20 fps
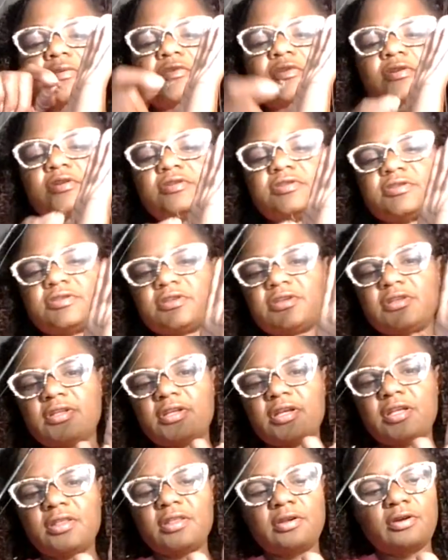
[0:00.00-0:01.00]
If you could see
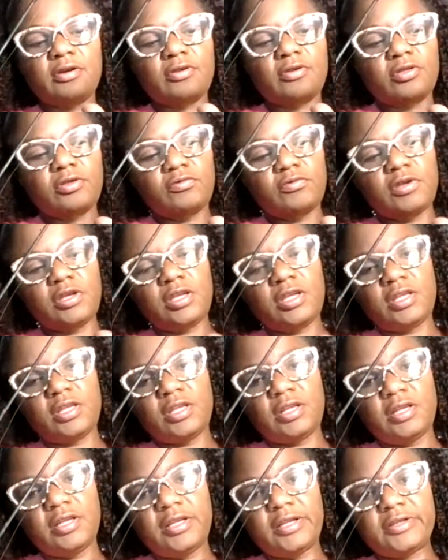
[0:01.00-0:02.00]
that, there are 3
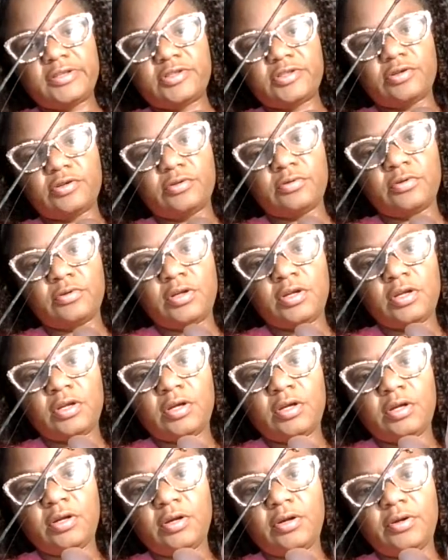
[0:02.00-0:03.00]
little
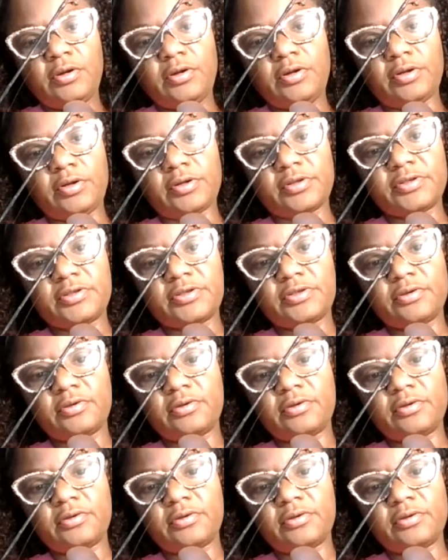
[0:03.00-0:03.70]
hooks